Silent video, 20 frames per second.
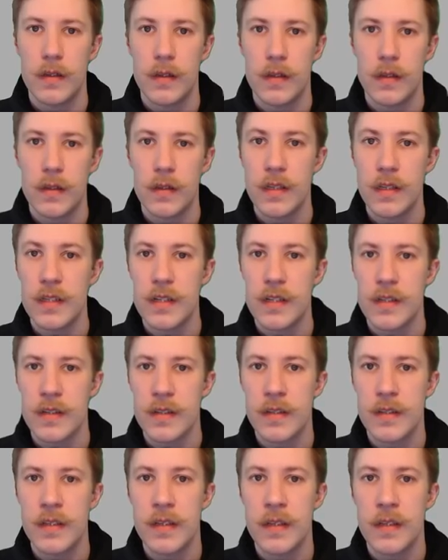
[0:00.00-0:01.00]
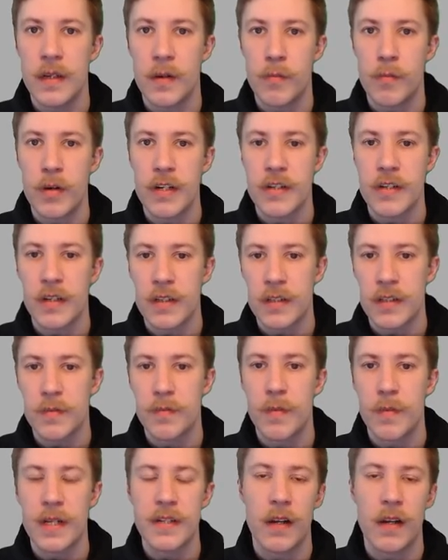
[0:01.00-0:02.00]
This is the precious
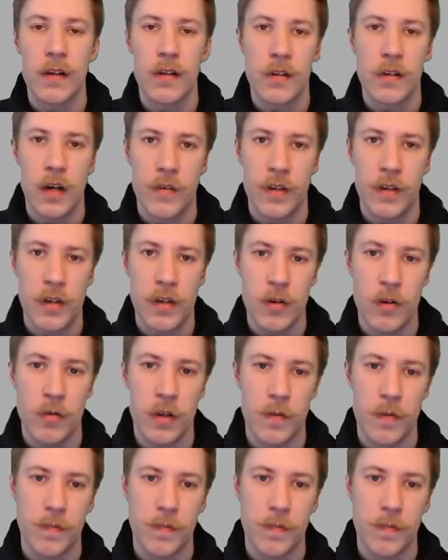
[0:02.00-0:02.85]
metal cover note.